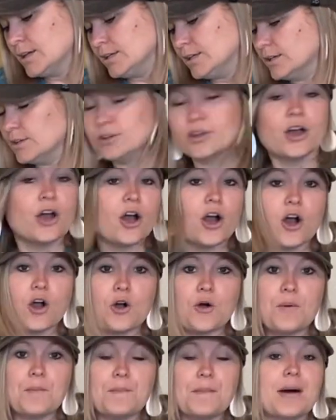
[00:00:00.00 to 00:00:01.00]
you
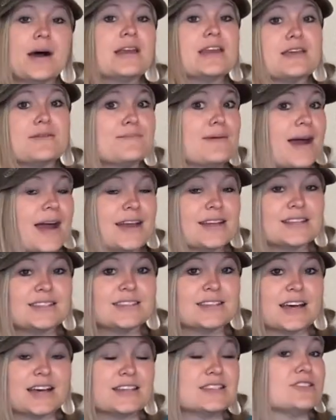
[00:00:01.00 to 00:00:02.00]
know, money
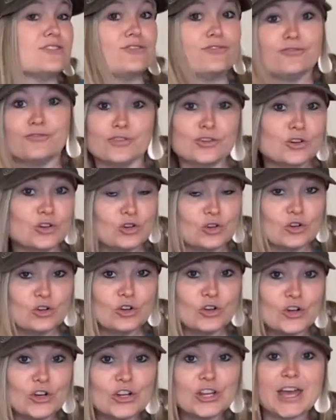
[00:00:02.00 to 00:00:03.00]
buys us
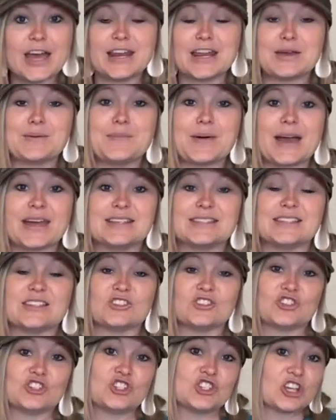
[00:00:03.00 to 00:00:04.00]
food and it buys
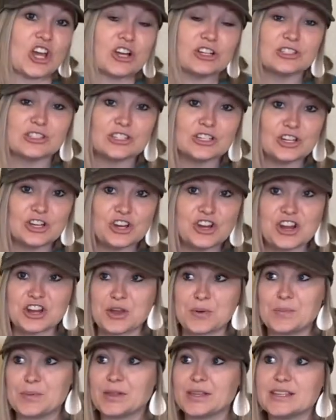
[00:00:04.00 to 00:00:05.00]
us shelter
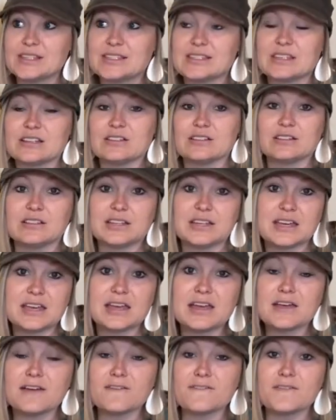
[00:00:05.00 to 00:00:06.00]
and a place to
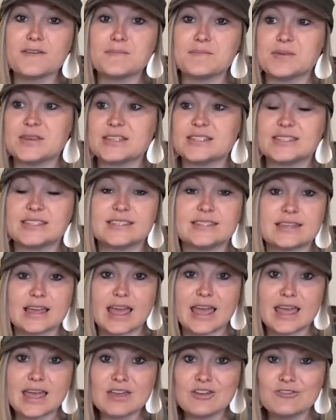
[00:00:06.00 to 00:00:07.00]
live and be
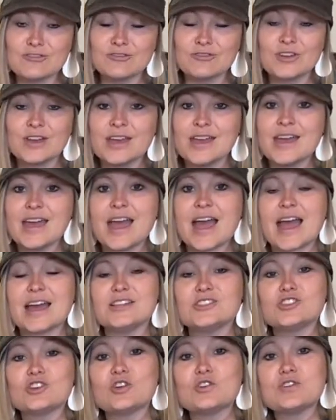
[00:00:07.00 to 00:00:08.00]
safe.
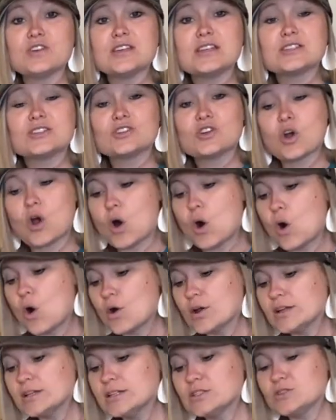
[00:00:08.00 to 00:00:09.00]
And so these
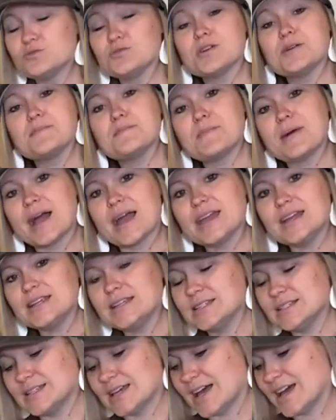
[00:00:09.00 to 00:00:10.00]
coins
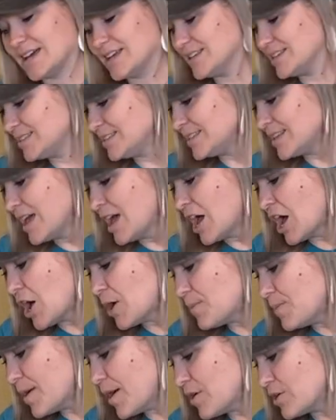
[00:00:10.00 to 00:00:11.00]
remind us
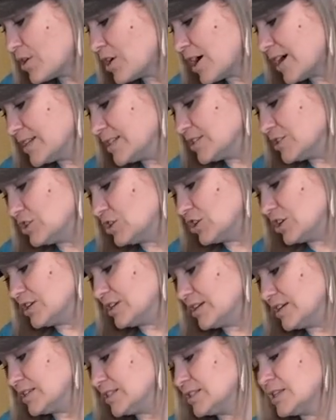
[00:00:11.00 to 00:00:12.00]
about God's
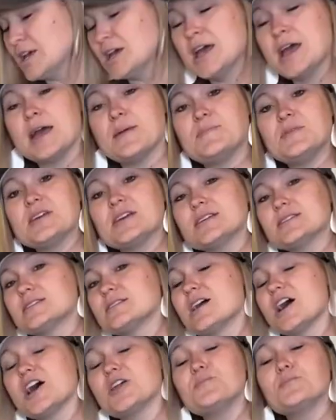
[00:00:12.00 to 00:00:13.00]
goodness because
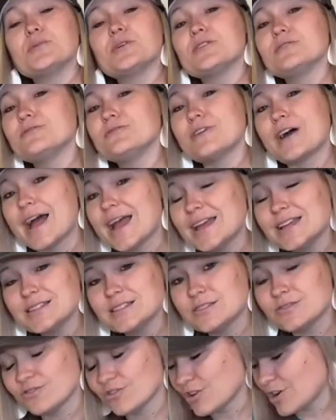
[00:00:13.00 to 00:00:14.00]
God
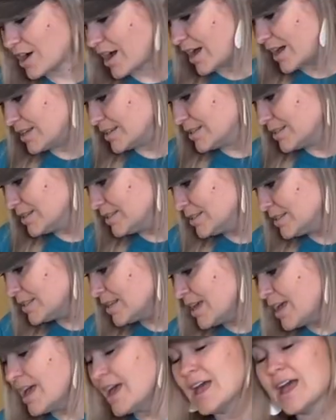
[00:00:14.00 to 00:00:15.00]
provides for
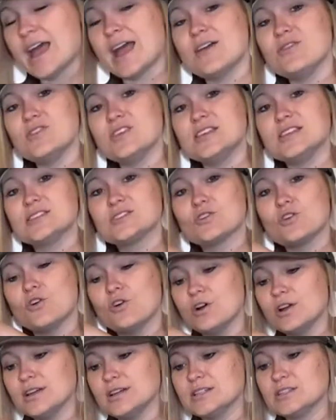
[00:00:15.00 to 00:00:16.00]
us. And these
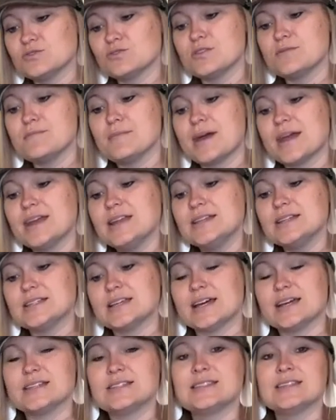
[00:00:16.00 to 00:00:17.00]
coins remind
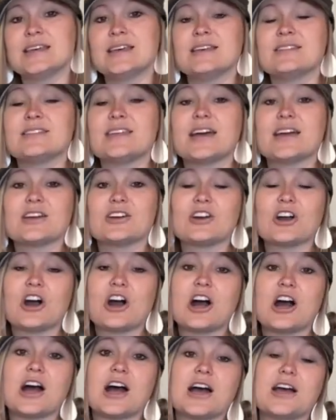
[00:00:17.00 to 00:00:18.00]
us that
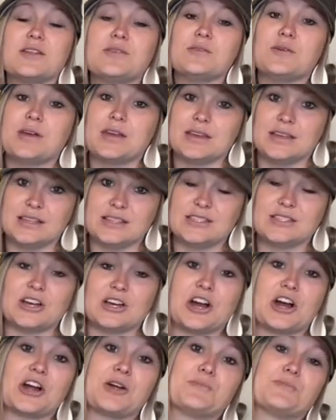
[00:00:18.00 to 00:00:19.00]
God is
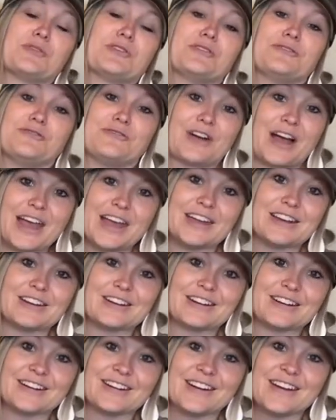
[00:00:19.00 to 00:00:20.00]
our
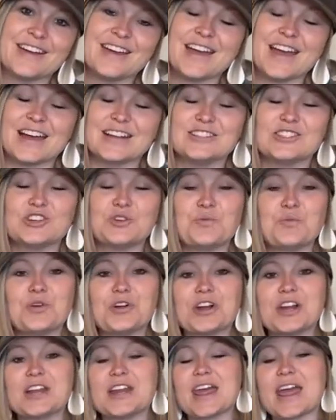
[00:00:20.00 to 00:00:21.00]
provider. And so
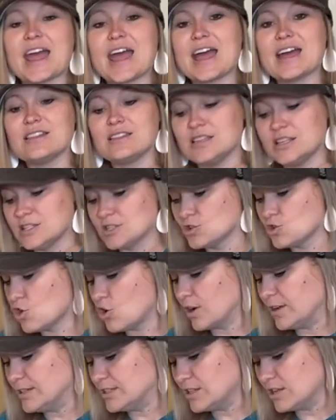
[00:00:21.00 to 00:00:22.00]
we're gonna add these
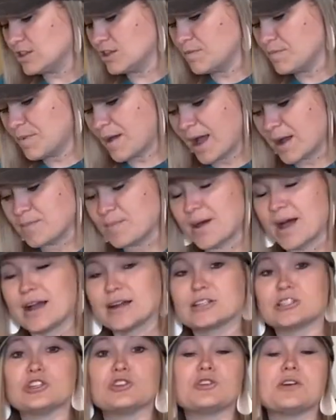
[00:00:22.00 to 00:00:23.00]
coins to the
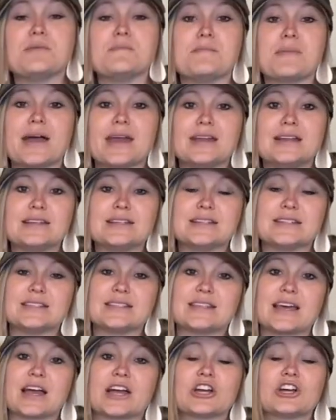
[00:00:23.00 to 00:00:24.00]
backpack to remind
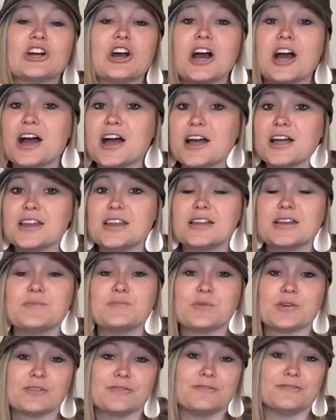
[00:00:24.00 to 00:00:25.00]
us that God
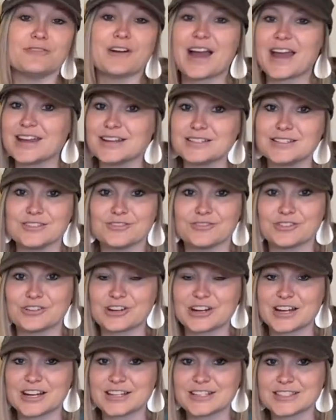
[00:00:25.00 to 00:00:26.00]
provides
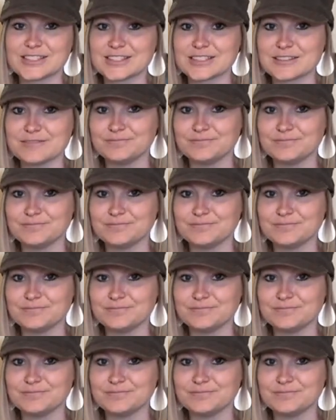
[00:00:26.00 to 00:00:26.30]
for us.